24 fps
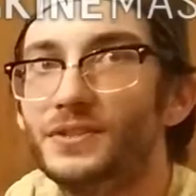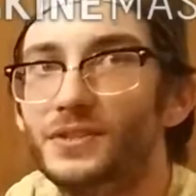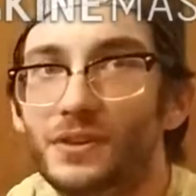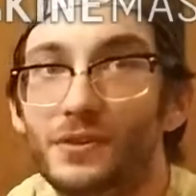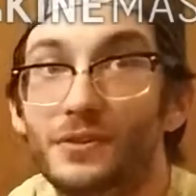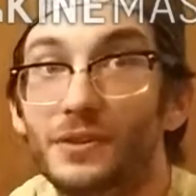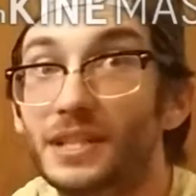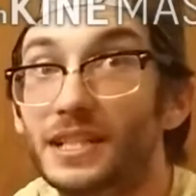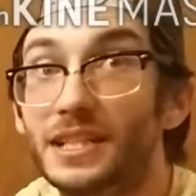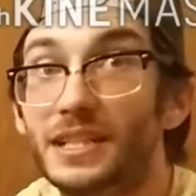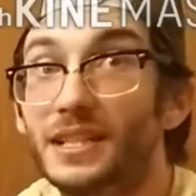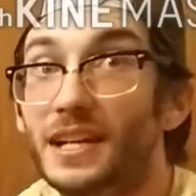and
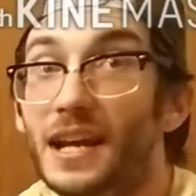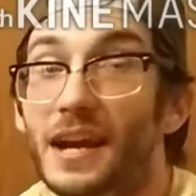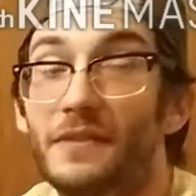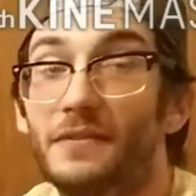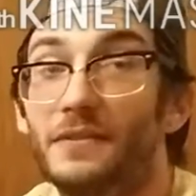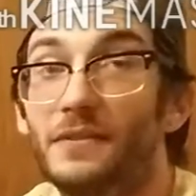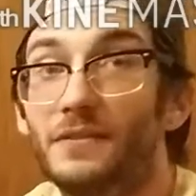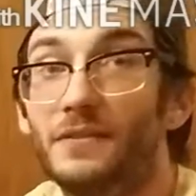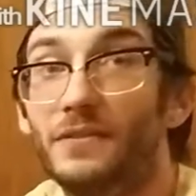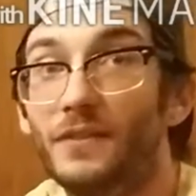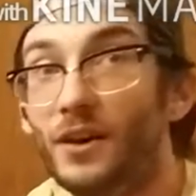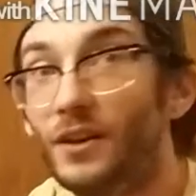Sony didn't
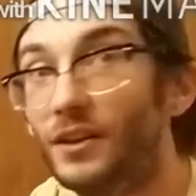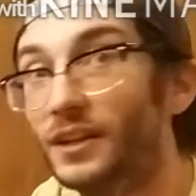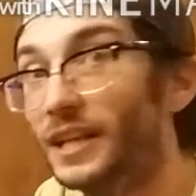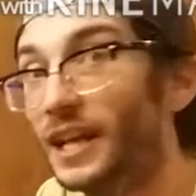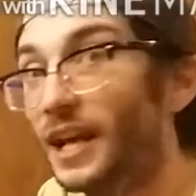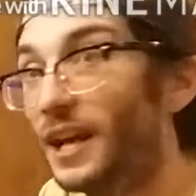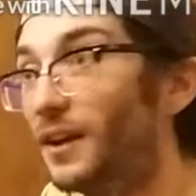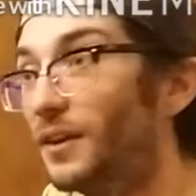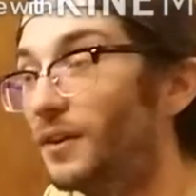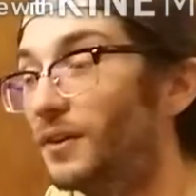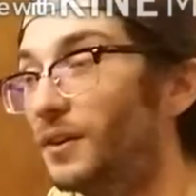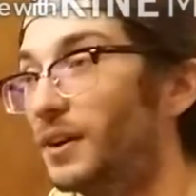have a falling
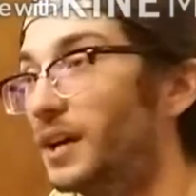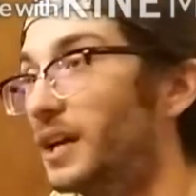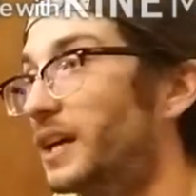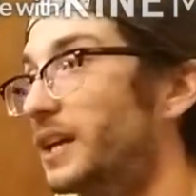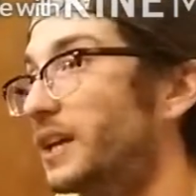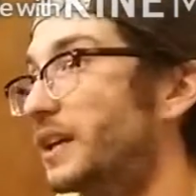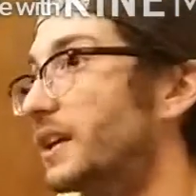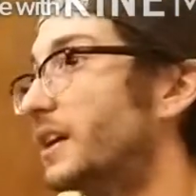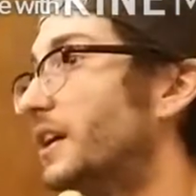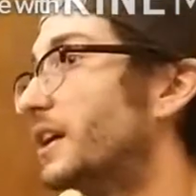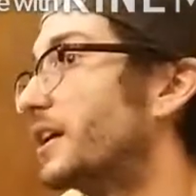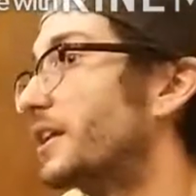out,
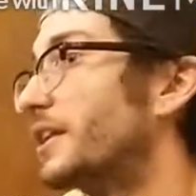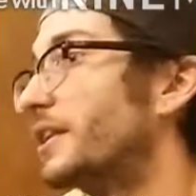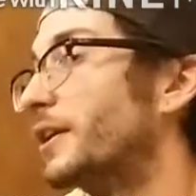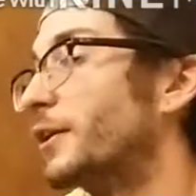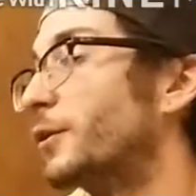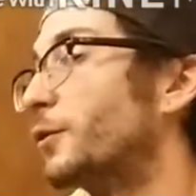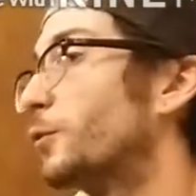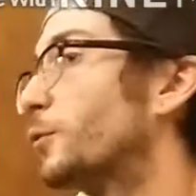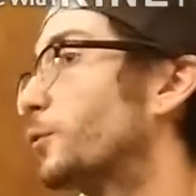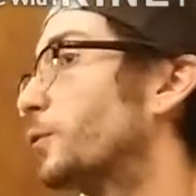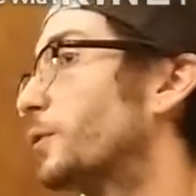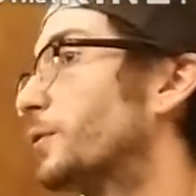
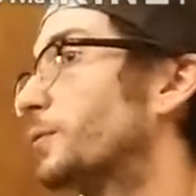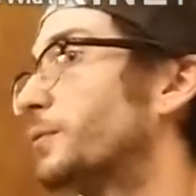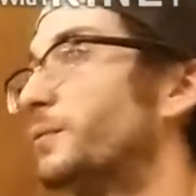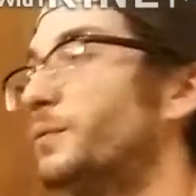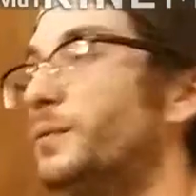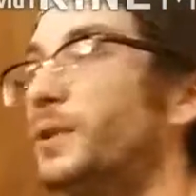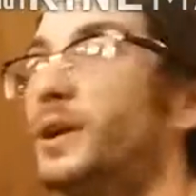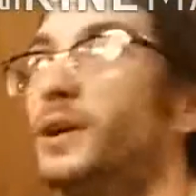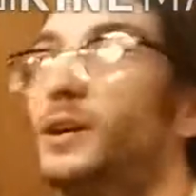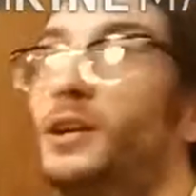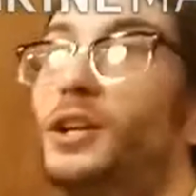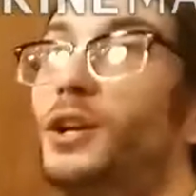there would have,
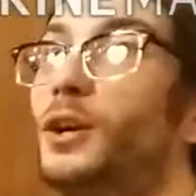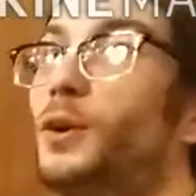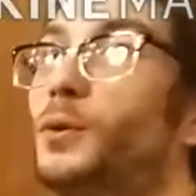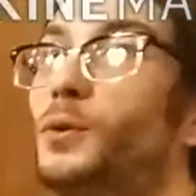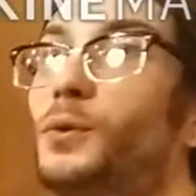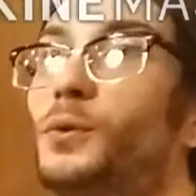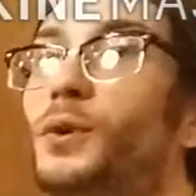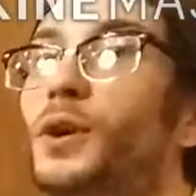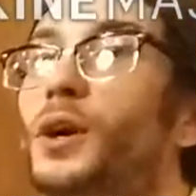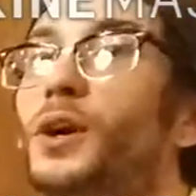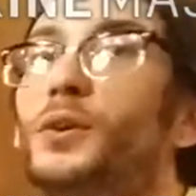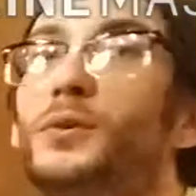
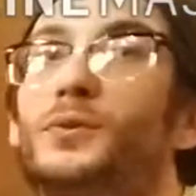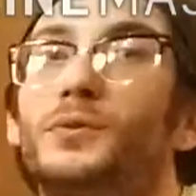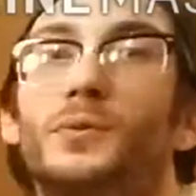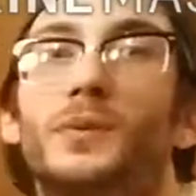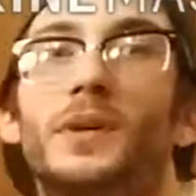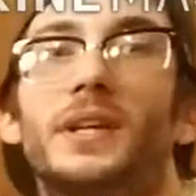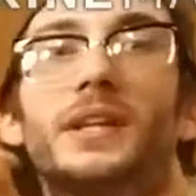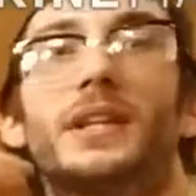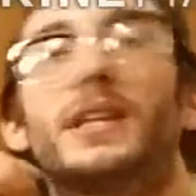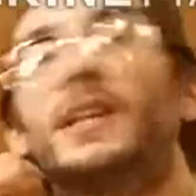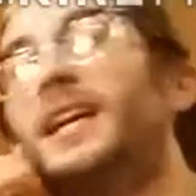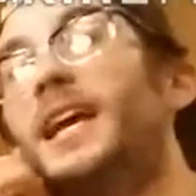who knows
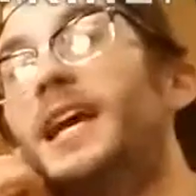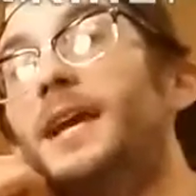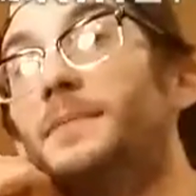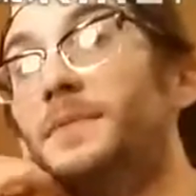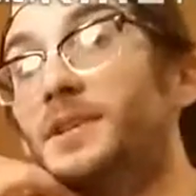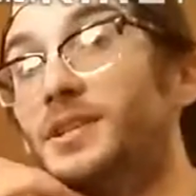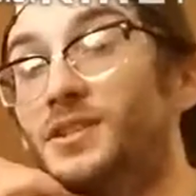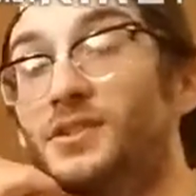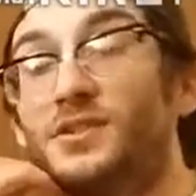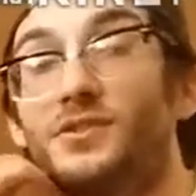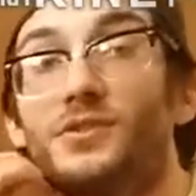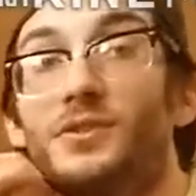what the game
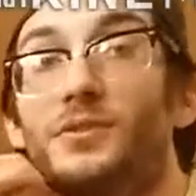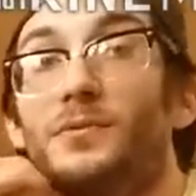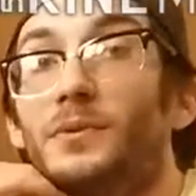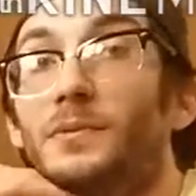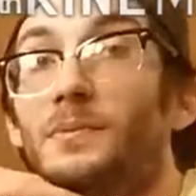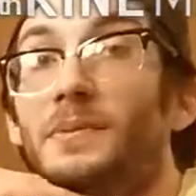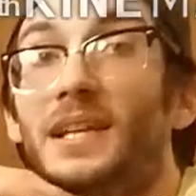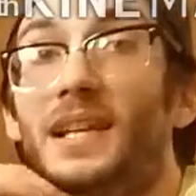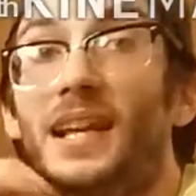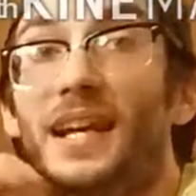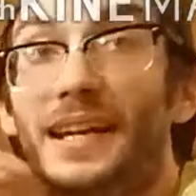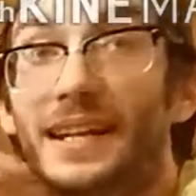industry
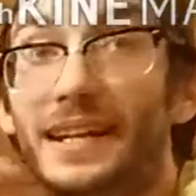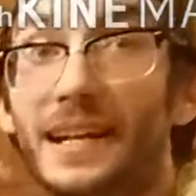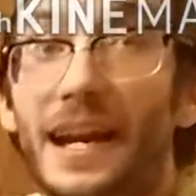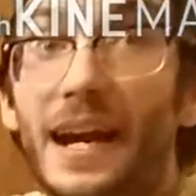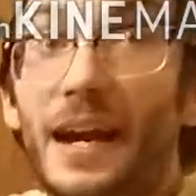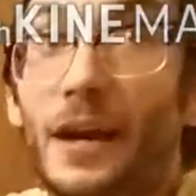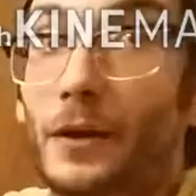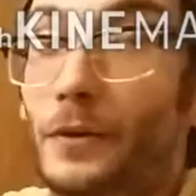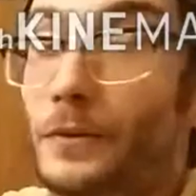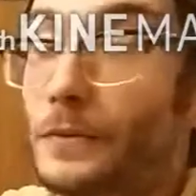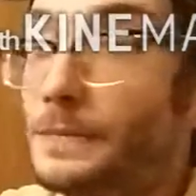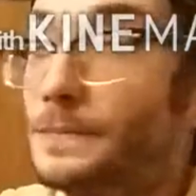would be like
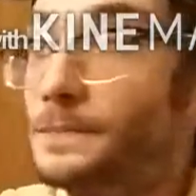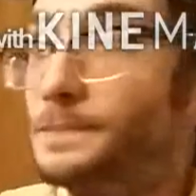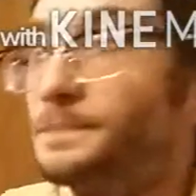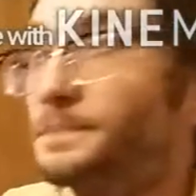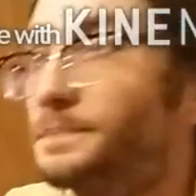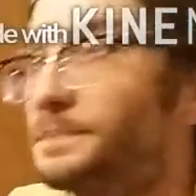now.